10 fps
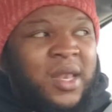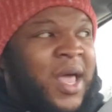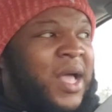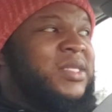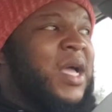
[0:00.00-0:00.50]
A
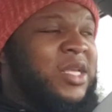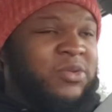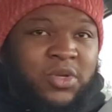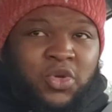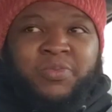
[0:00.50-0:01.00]
lot of
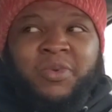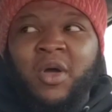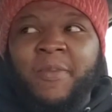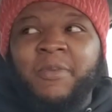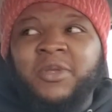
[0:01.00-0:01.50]
times when dudes
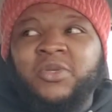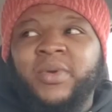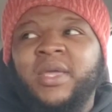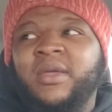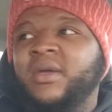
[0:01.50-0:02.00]
blow up in
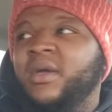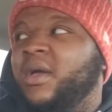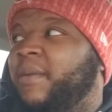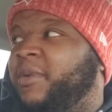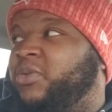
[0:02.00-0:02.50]
between
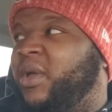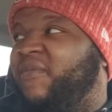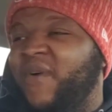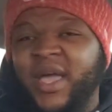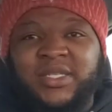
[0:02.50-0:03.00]

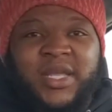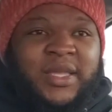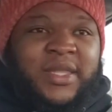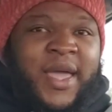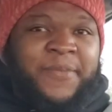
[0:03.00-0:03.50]
between fights
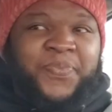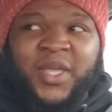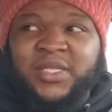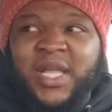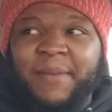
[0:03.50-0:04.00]
like that,
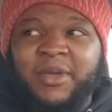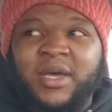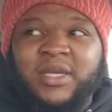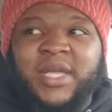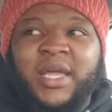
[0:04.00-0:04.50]
it's not
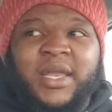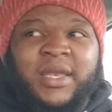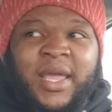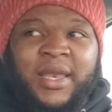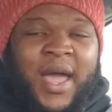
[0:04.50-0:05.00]
because they
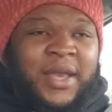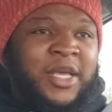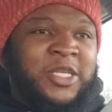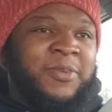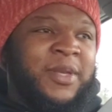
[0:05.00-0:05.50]
they not
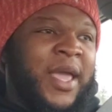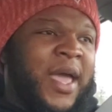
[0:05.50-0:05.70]
disciplined.